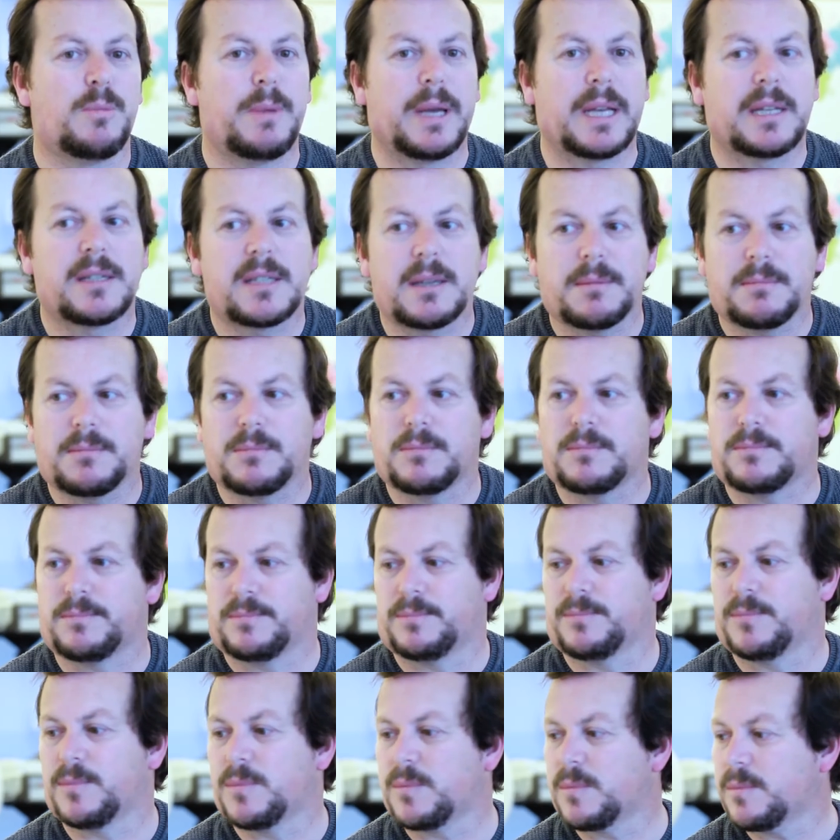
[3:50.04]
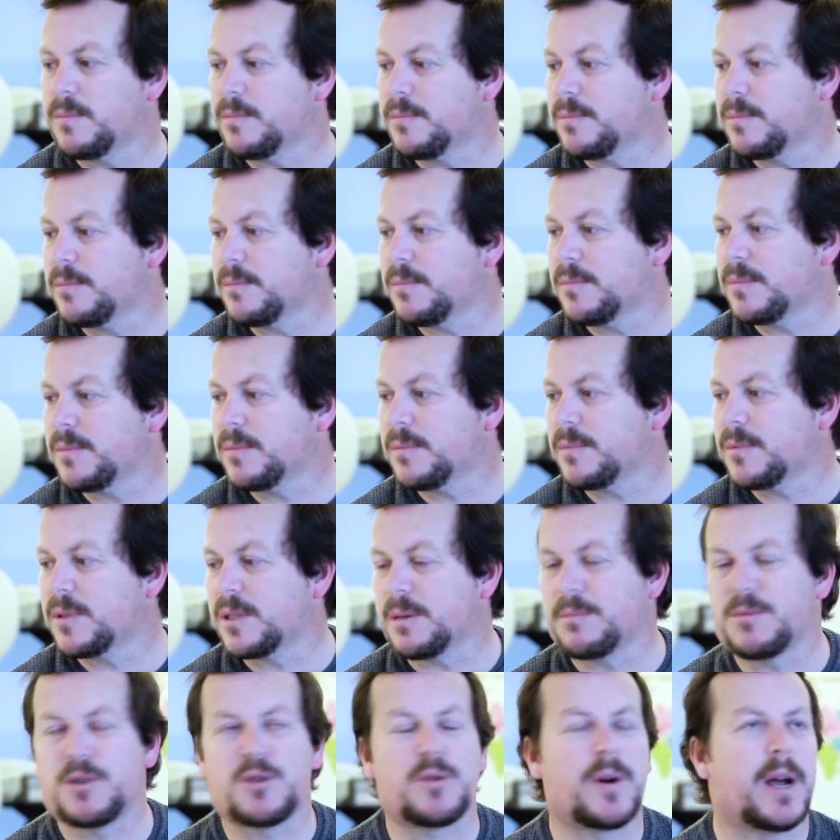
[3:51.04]
make some
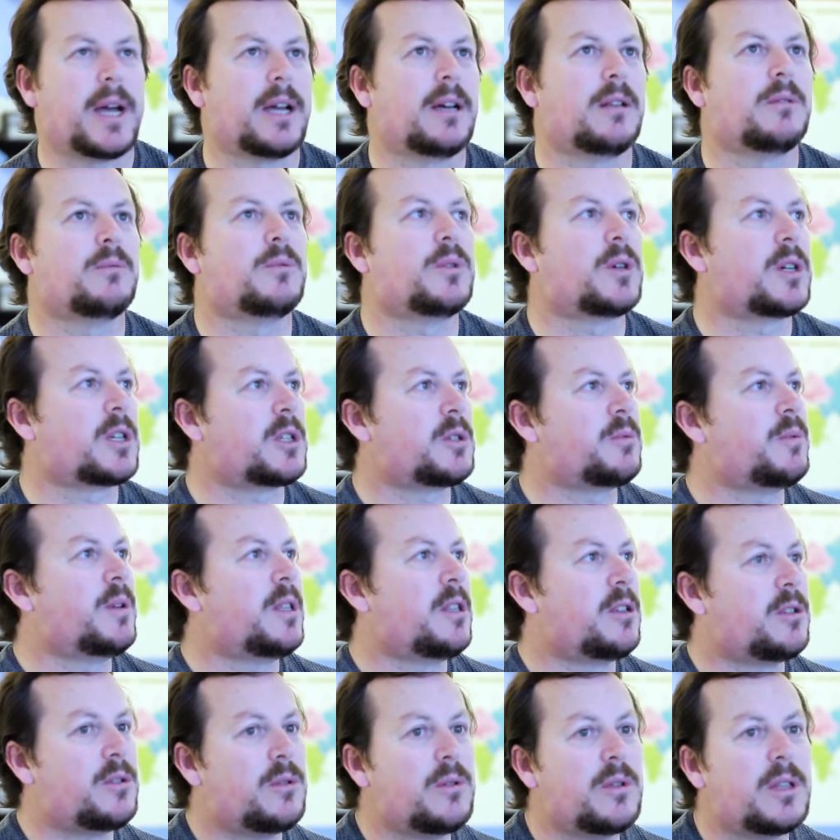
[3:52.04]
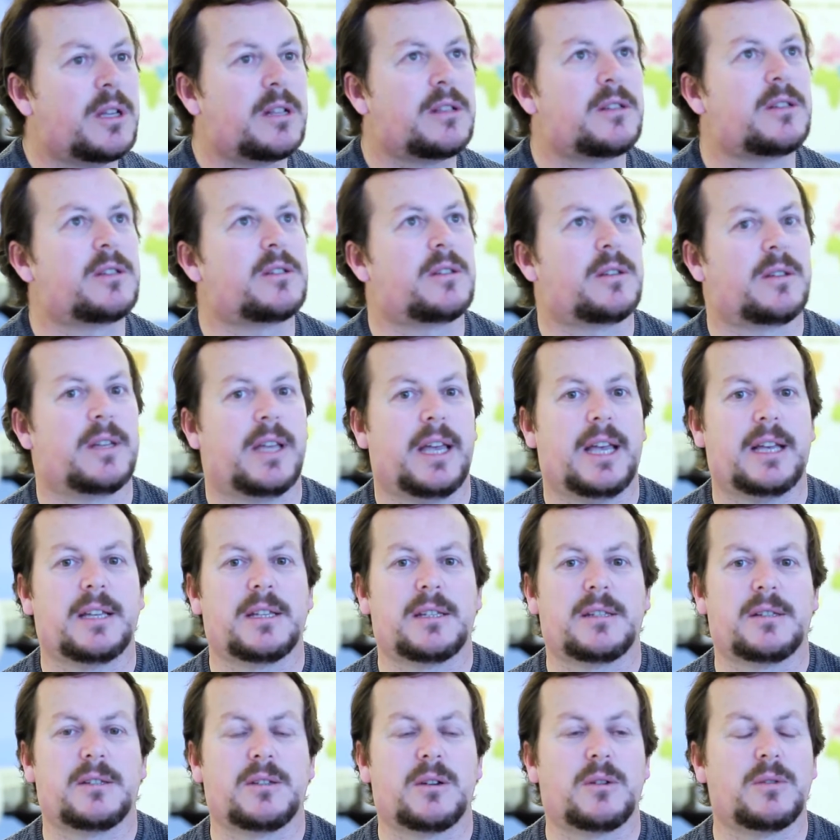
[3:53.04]
trial works with the students,
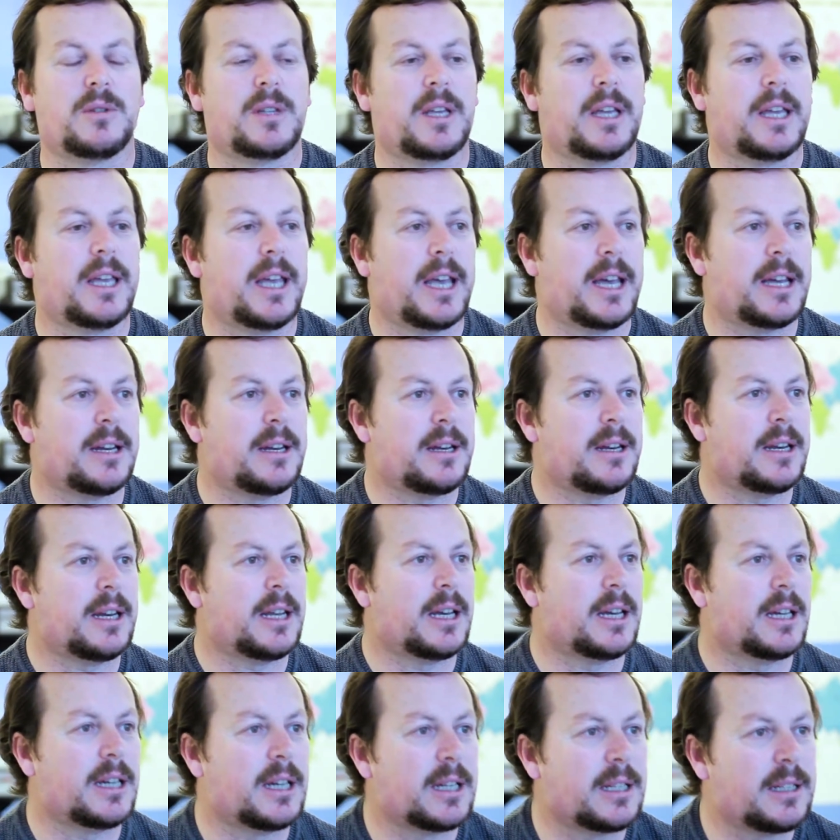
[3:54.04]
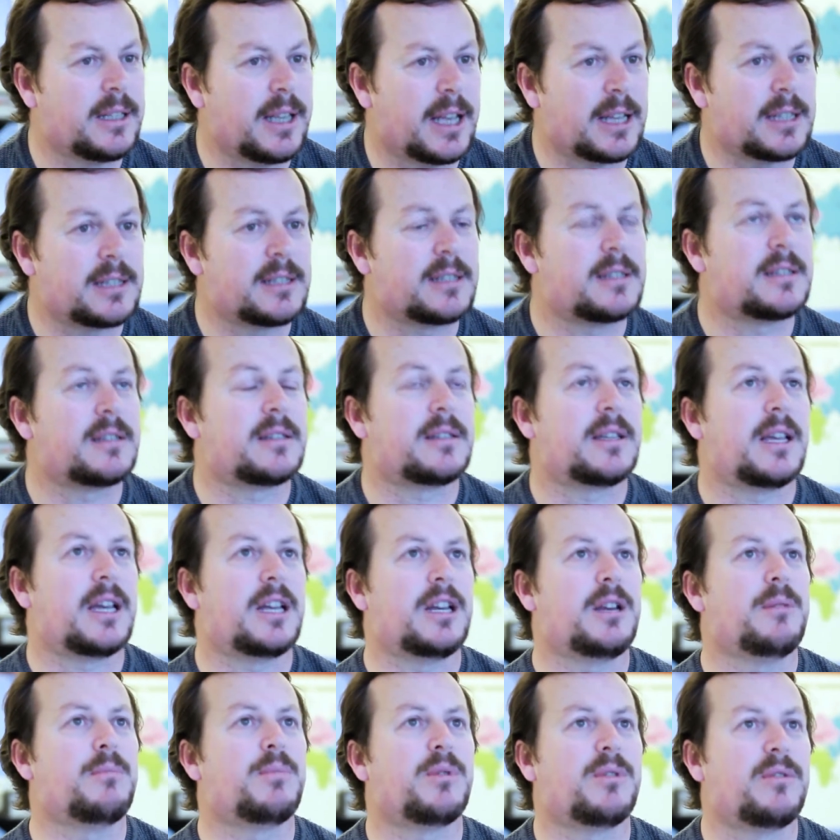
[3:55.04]
so they can test
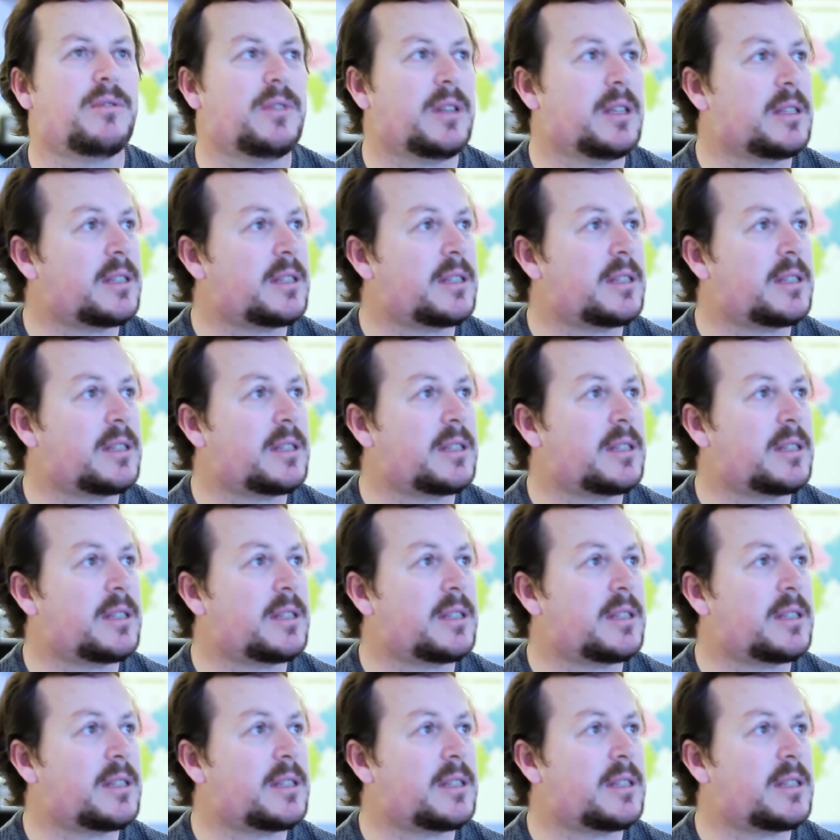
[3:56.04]
and improve the